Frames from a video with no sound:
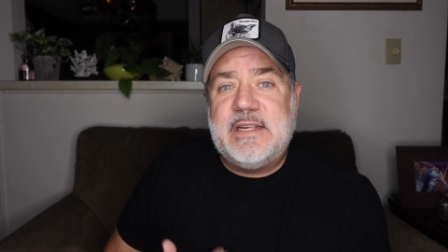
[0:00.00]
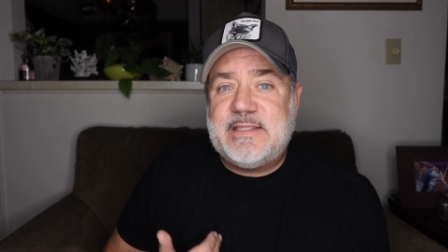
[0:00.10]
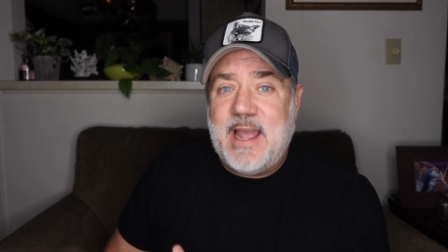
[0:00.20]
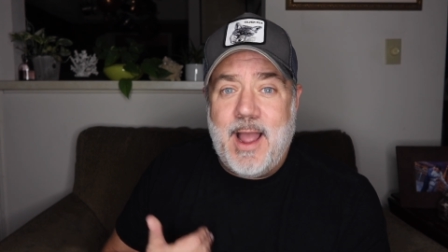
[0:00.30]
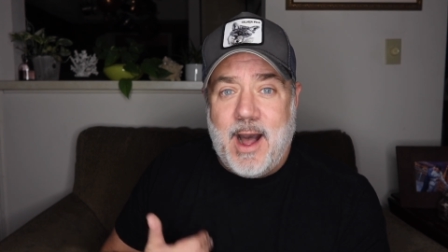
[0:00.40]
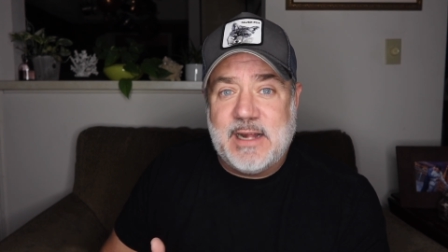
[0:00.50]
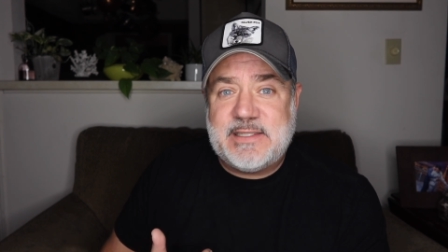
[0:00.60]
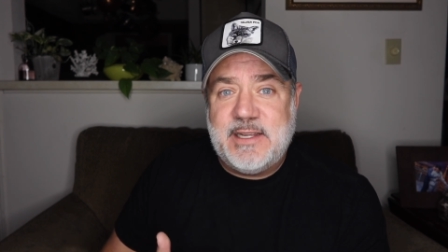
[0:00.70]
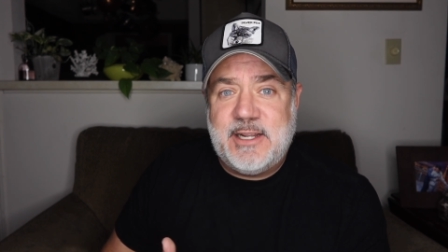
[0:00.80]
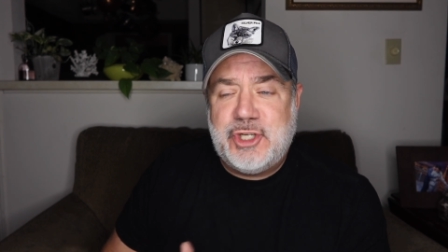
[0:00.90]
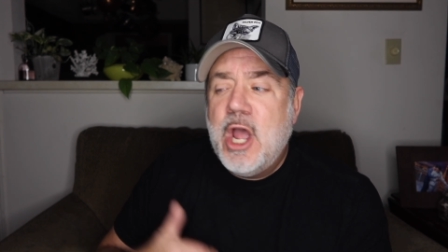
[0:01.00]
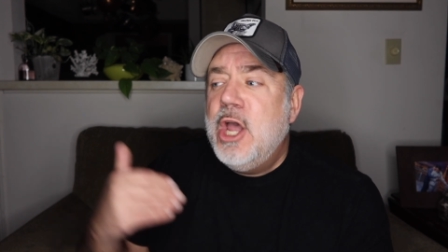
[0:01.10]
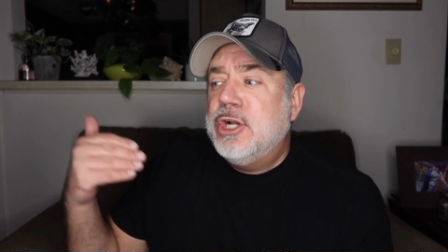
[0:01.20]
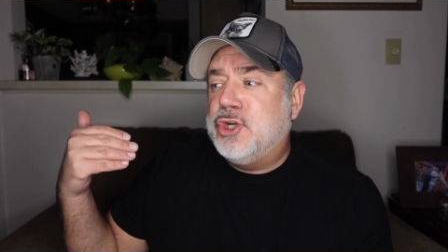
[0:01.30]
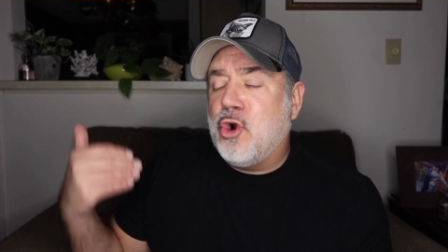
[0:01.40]
want to stay hostage
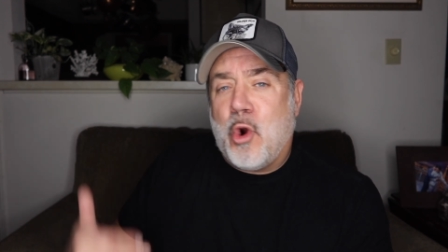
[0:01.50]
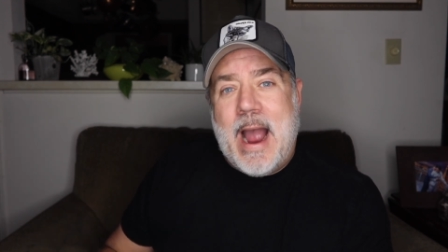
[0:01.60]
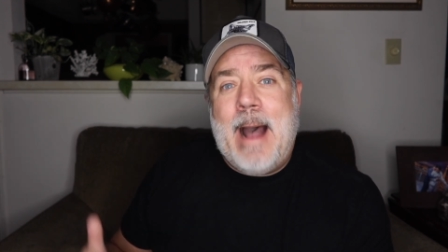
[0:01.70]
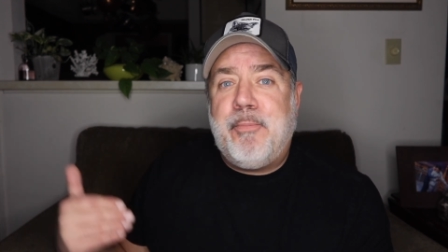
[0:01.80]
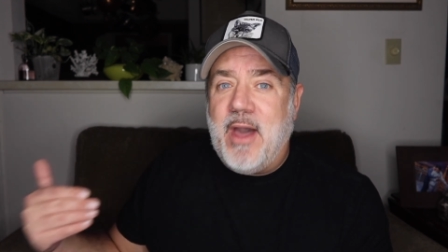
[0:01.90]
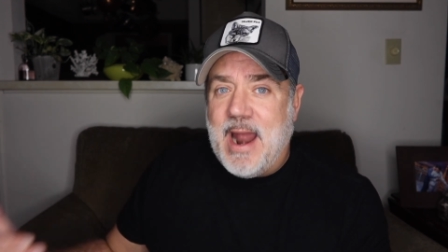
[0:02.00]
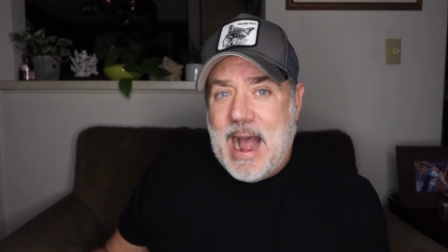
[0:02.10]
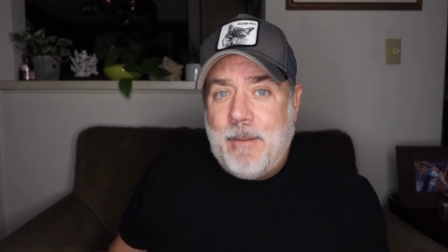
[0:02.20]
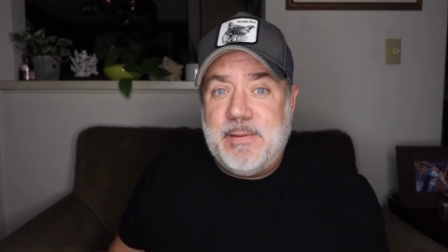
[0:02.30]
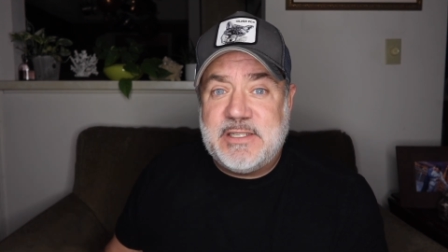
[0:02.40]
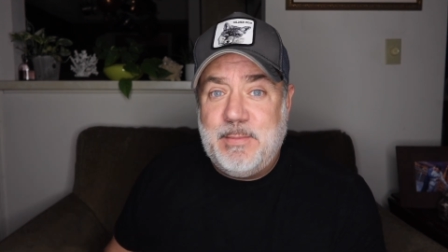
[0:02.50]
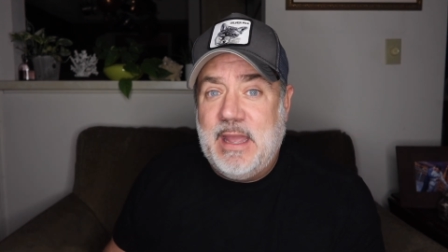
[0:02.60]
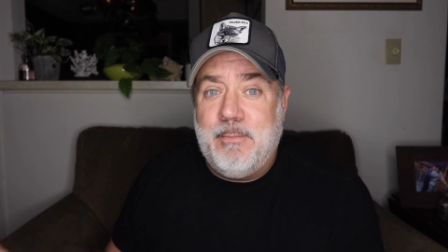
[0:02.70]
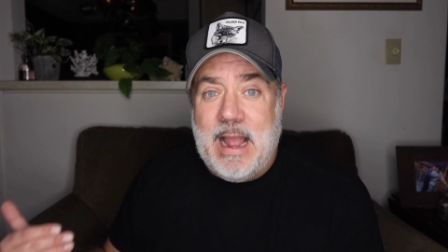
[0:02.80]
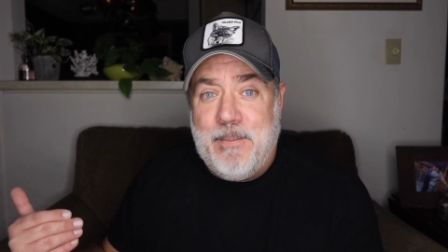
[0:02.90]
to crap that happened to
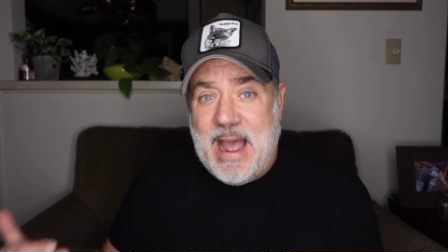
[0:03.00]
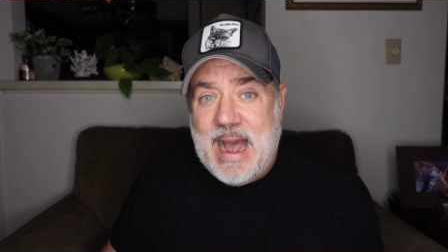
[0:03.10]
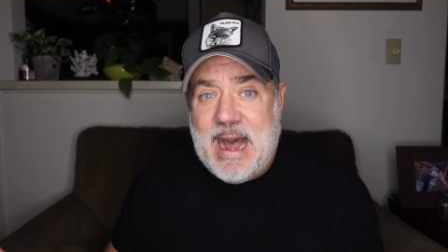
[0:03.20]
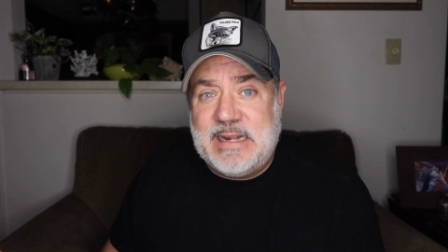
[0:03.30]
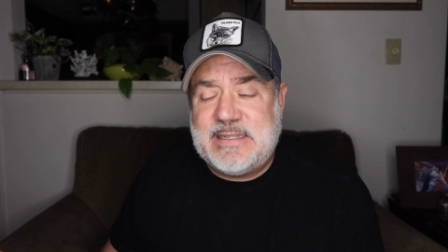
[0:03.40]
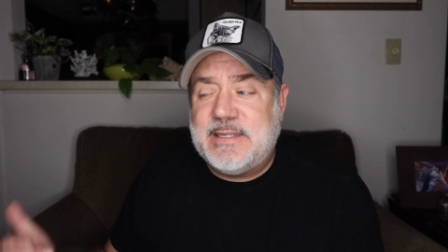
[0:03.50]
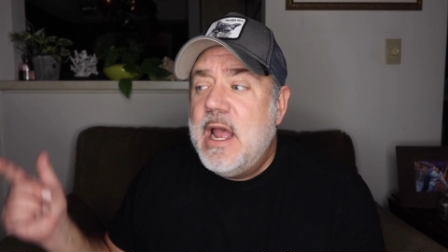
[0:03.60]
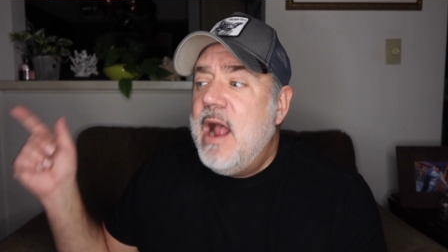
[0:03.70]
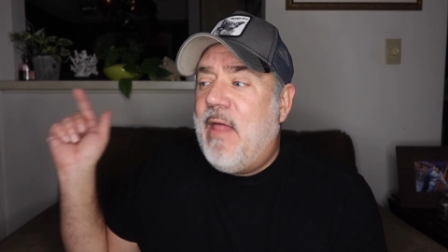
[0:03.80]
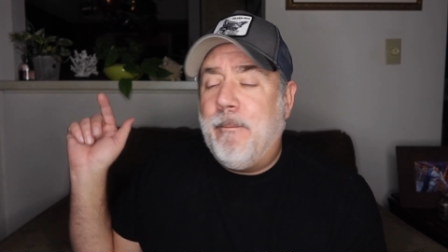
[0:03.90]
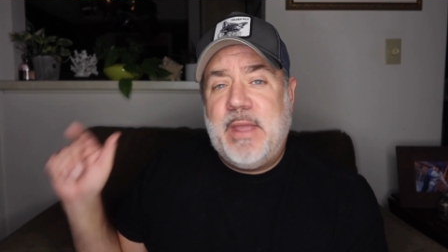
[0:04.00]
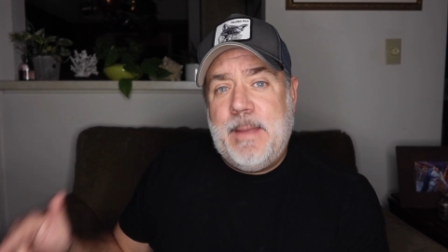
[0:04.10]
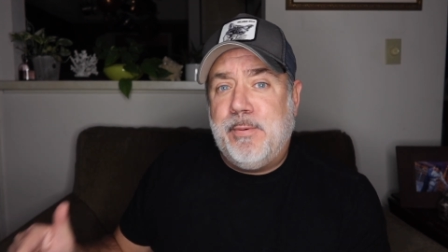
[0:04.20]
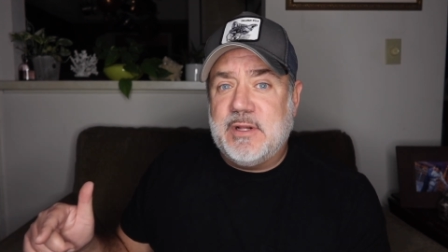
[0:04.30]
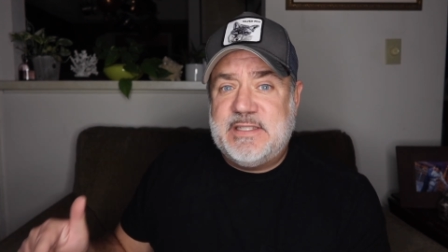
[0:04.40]
me in my past that
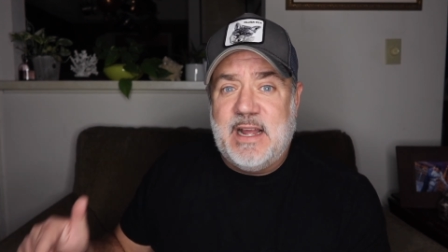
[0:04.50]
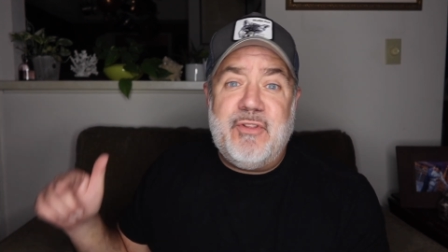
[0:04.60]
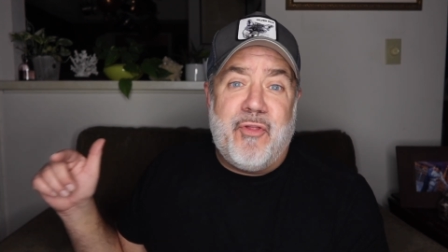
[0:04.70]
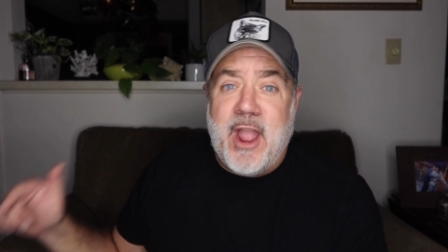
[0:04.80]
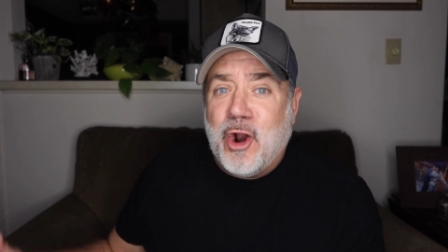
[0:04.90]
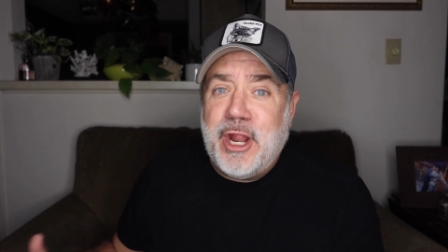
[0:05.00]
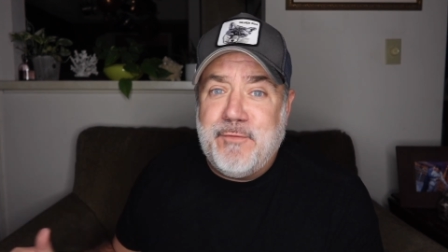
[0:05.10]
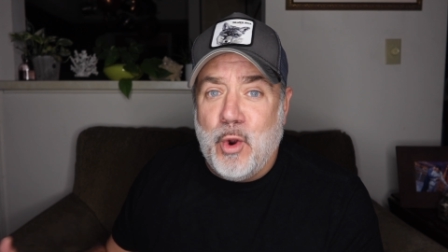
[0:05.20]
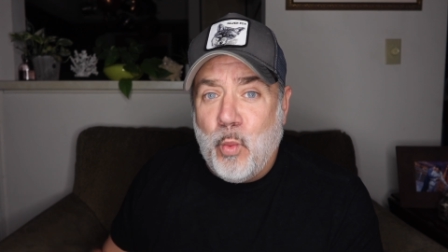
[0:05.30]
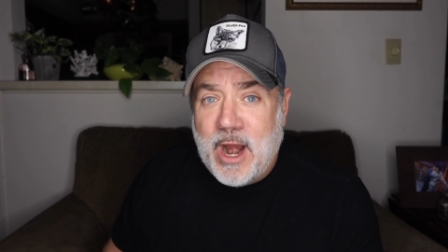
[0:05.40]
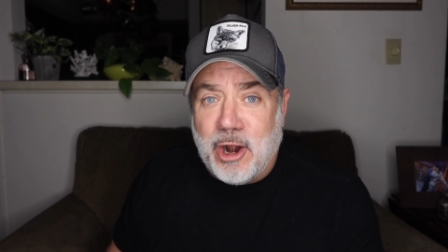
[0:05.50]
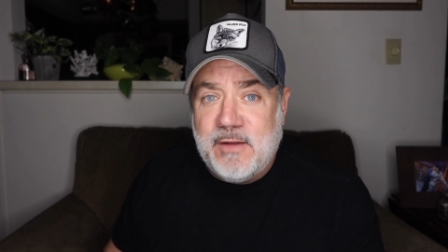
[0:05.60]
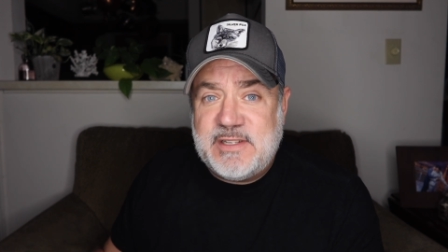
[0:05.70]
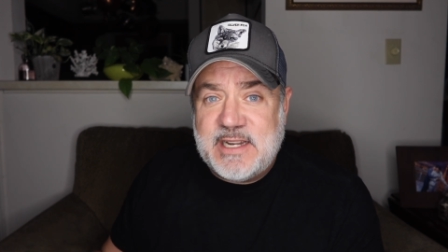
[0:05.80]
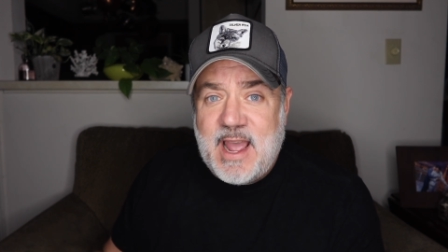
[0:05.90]
people did that they aren't even aware
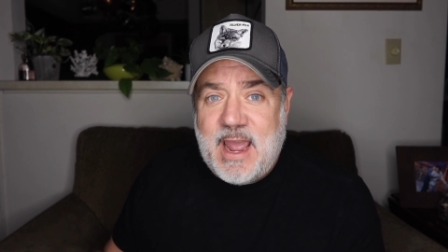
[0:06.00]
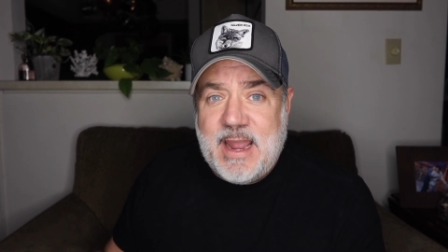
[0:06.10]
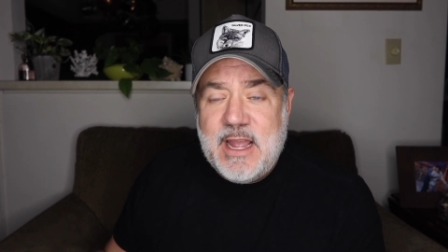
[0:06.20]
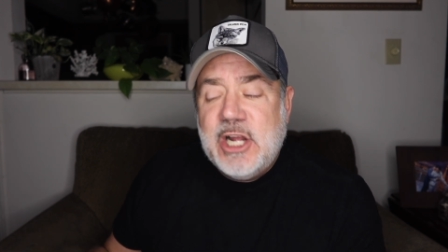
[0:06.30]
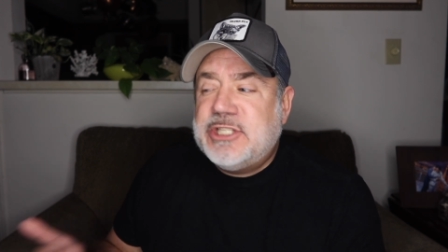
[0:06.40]
of today.